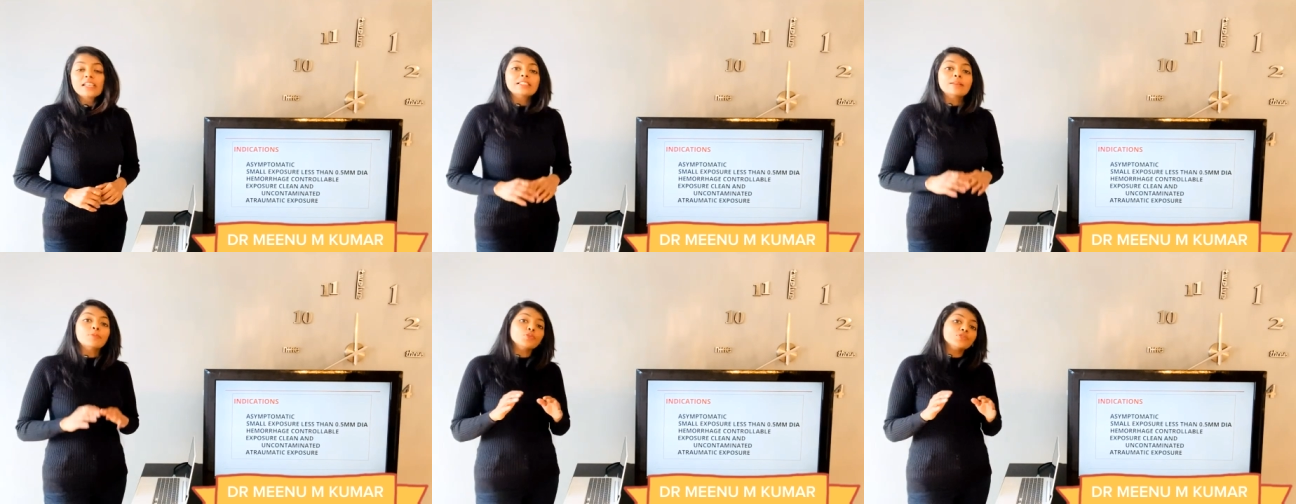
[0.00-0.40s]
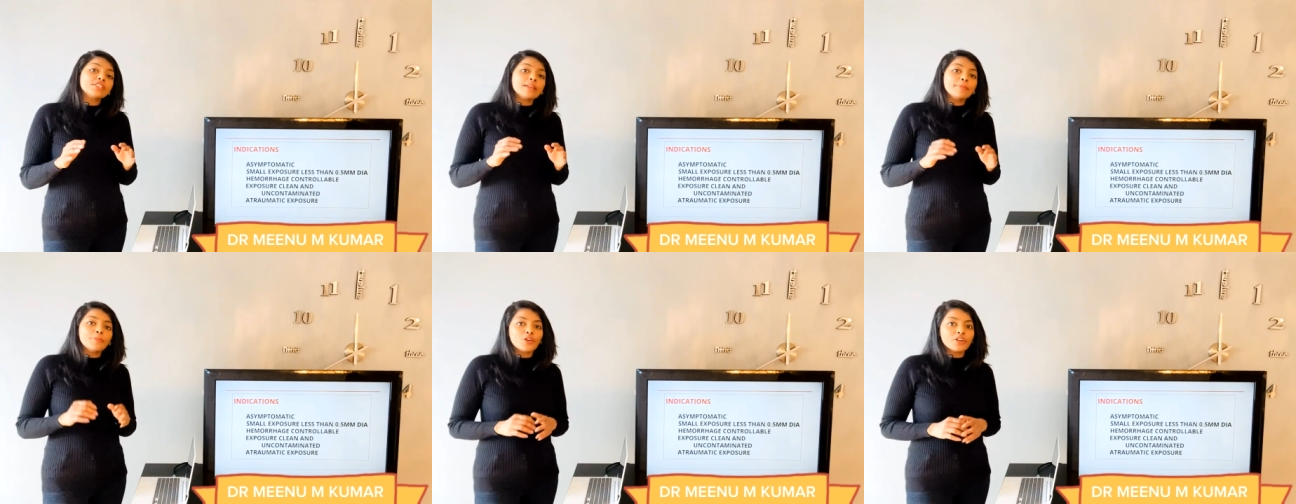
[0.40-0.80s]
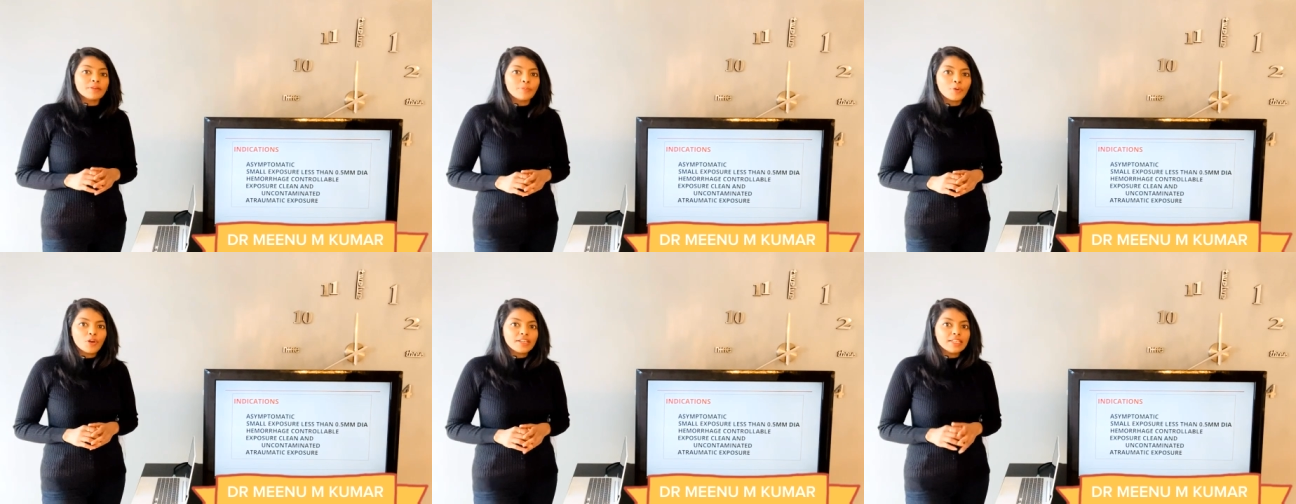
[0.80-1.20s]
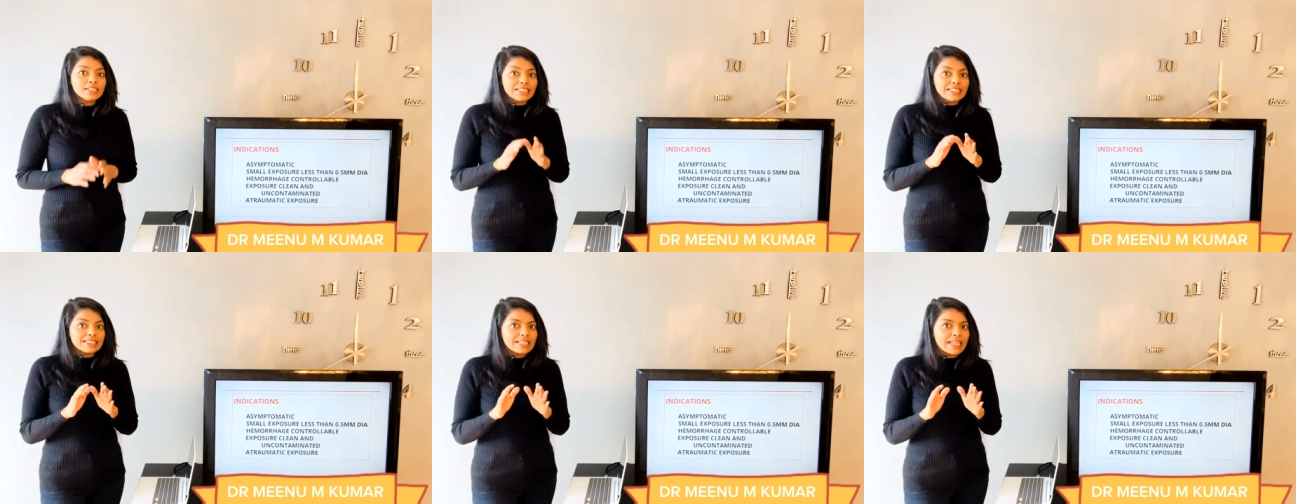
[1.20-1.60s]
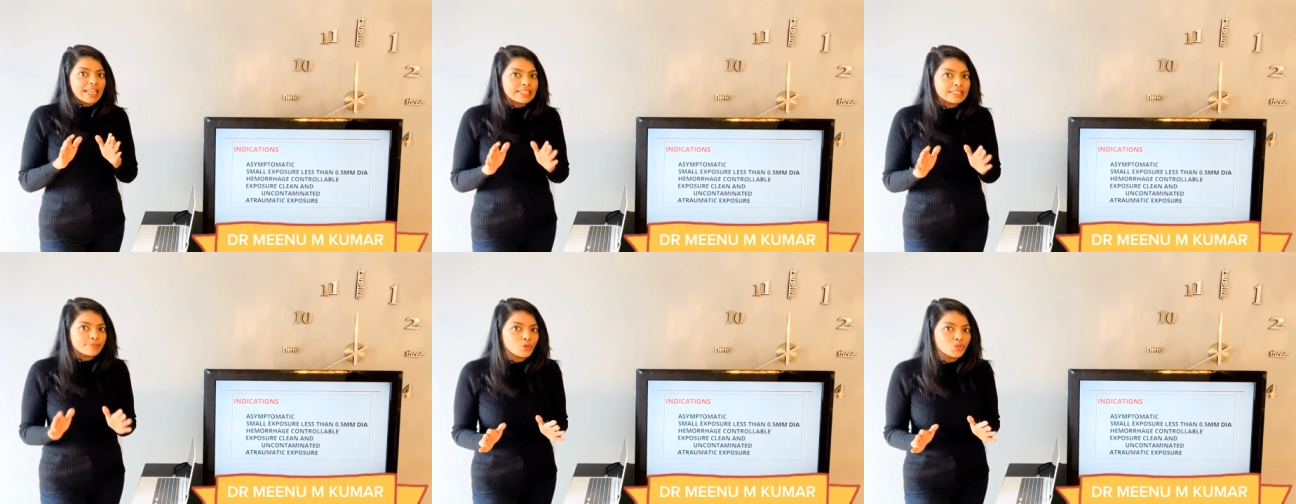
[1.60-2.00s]
The most important point is the
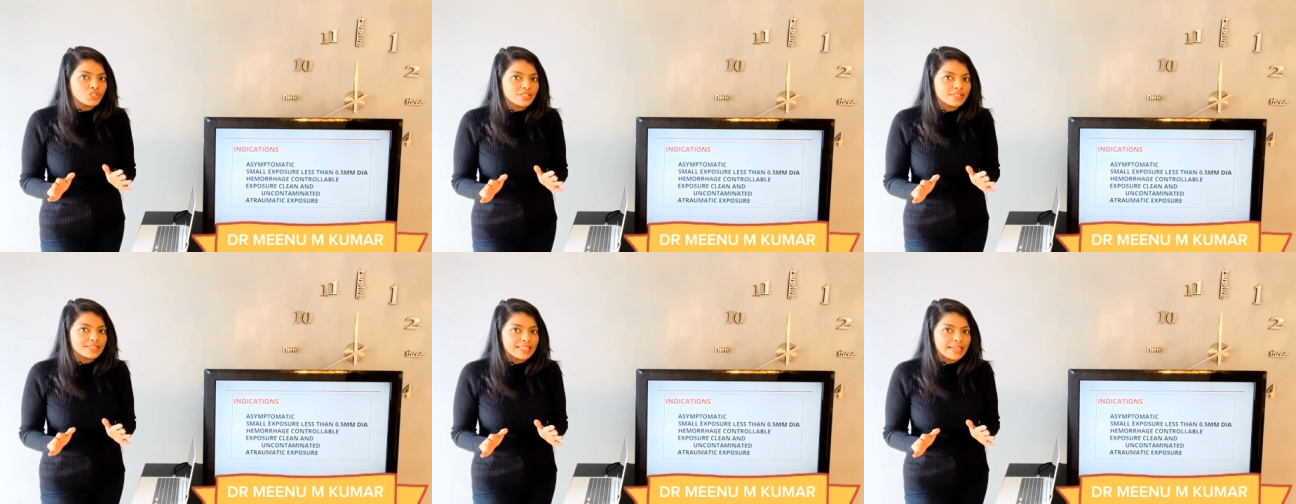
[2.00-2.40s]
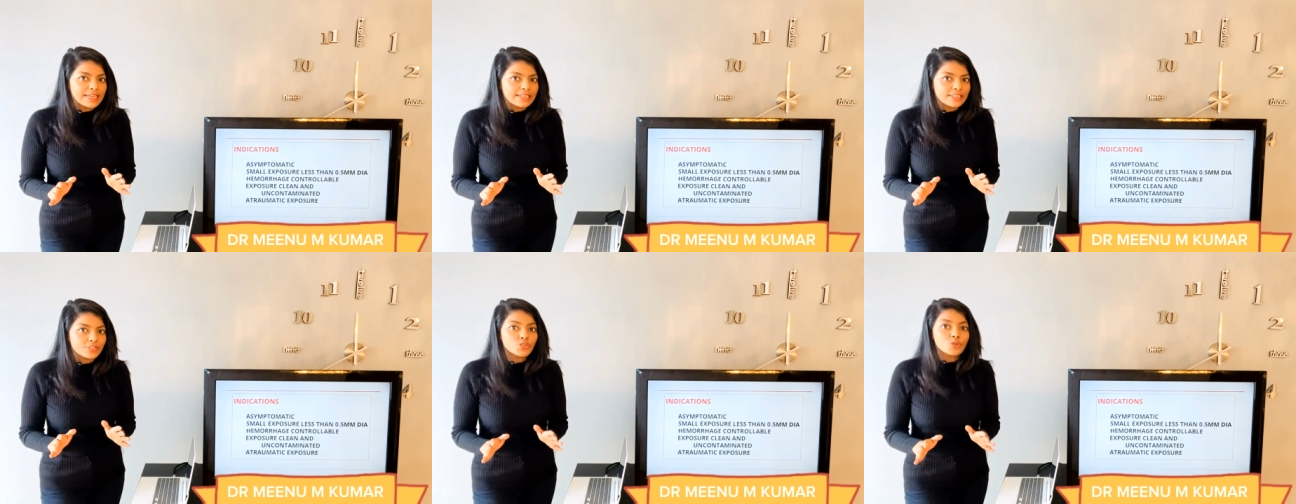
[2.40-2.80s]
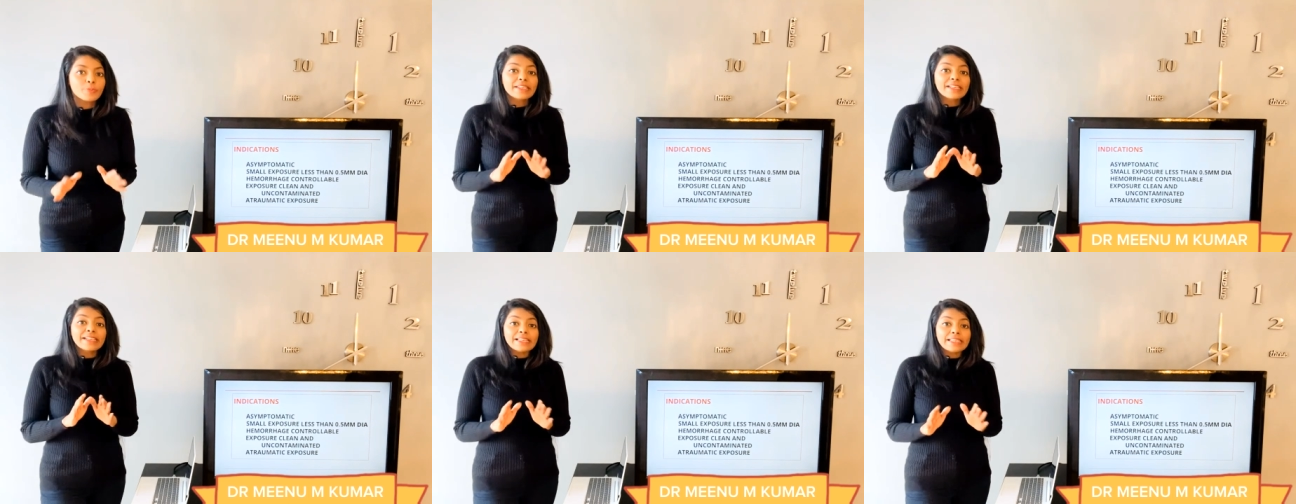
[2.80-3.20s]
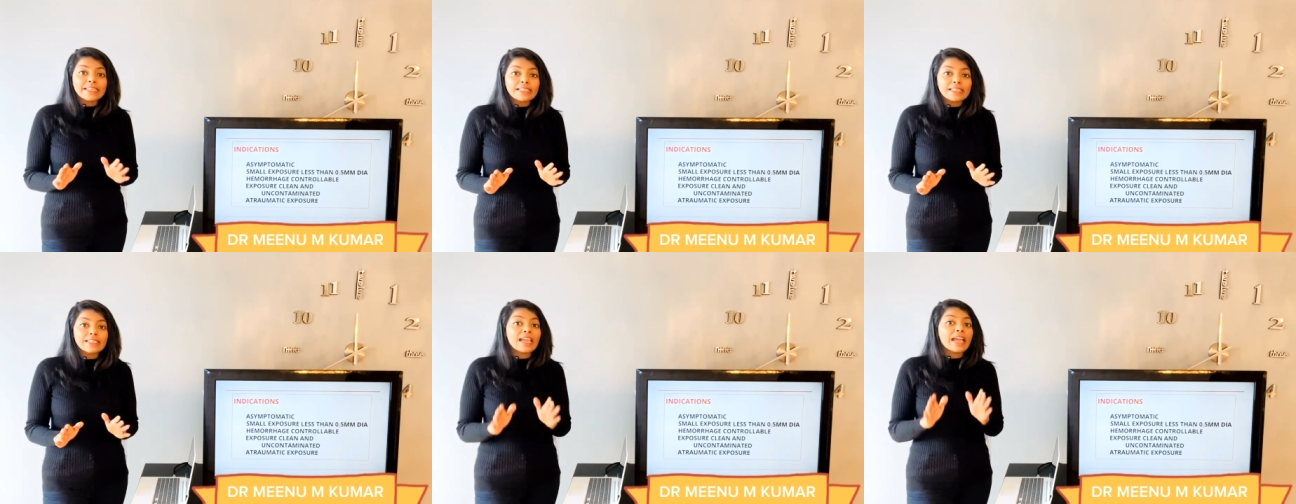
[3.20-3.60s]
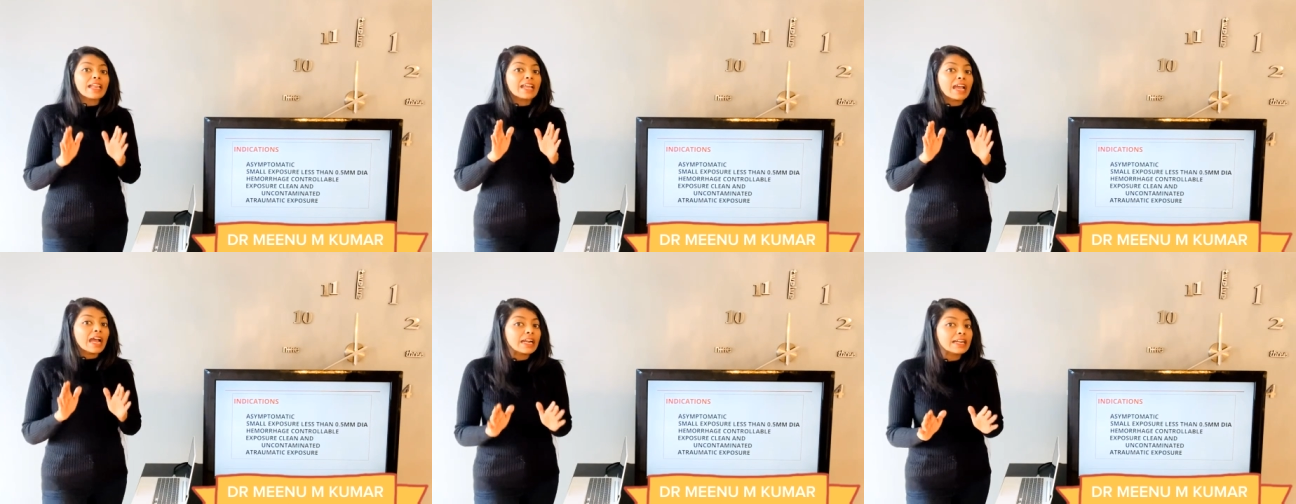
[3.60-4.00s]
exposure site should be clean and
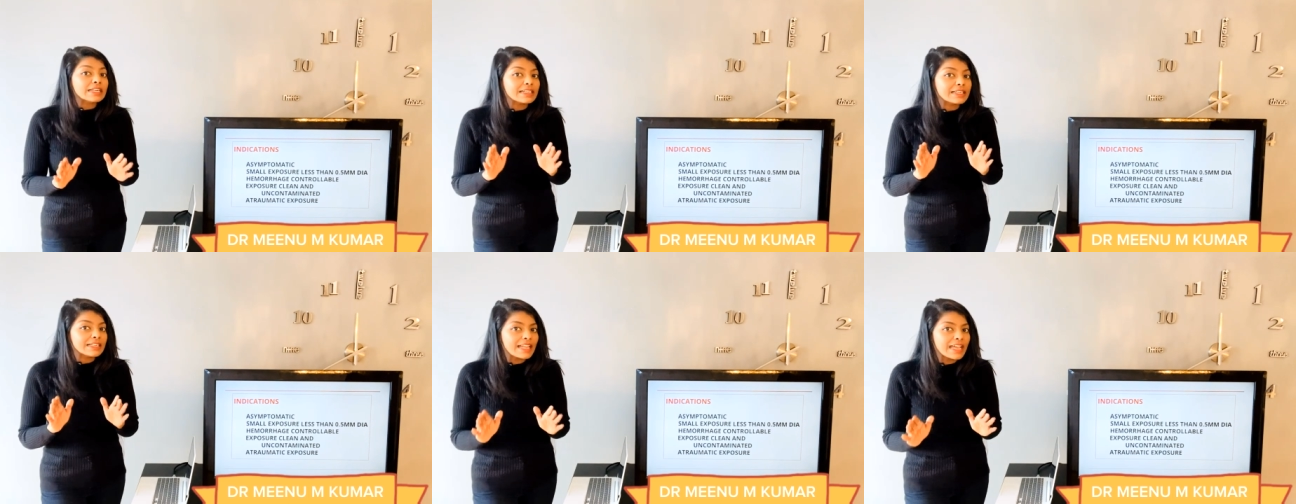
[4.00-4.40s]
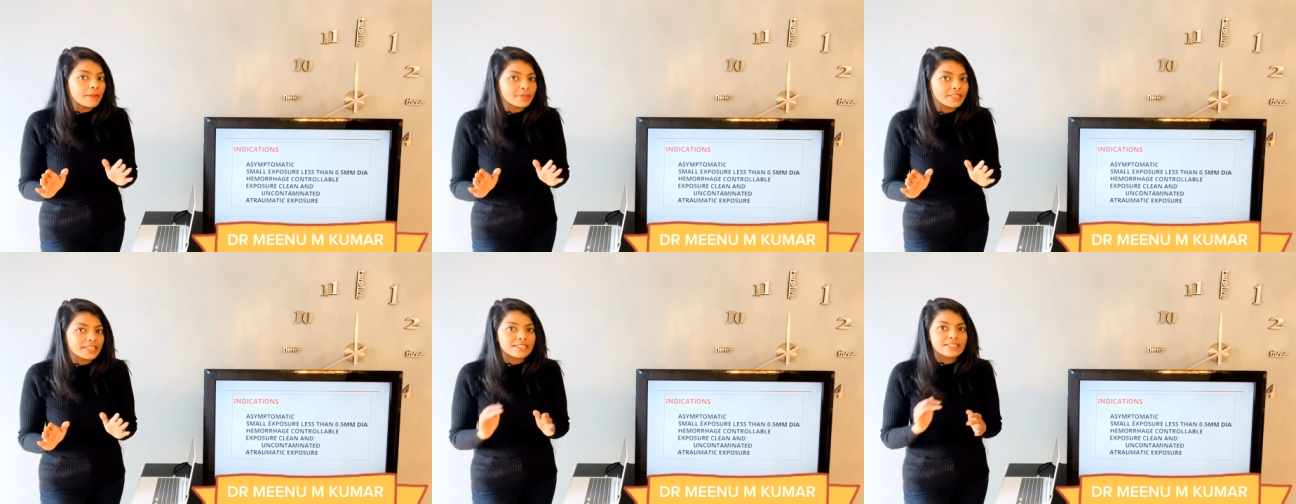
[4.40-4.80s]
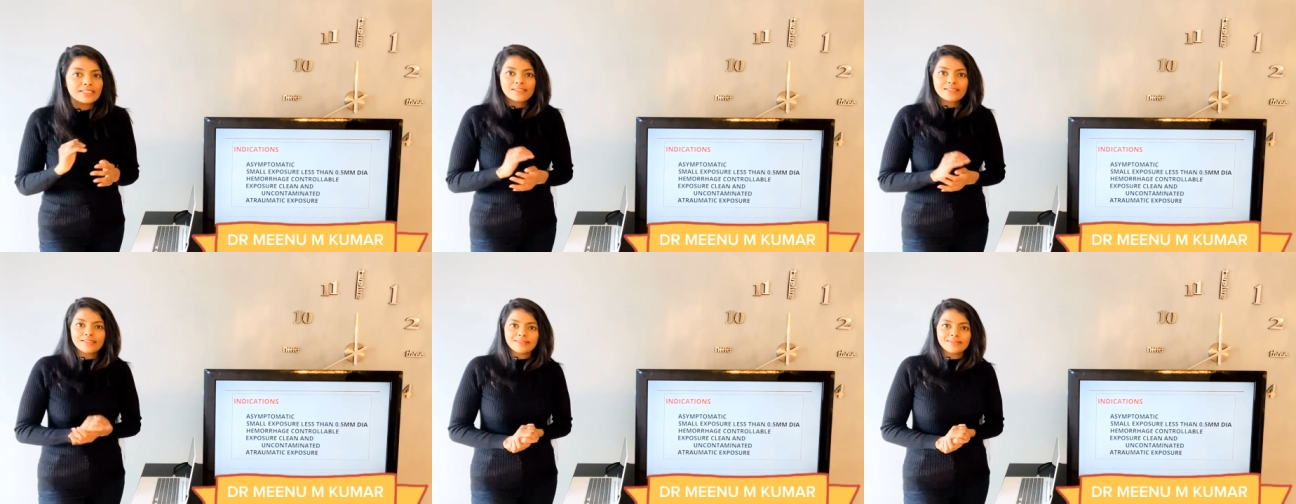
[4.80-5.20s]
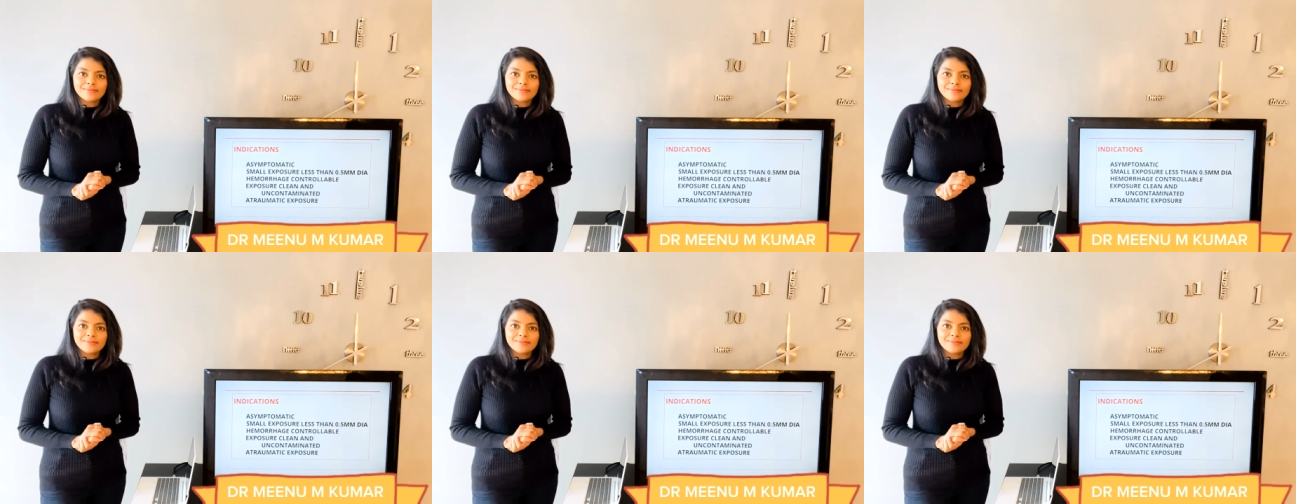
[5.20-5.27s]
uncontaminated.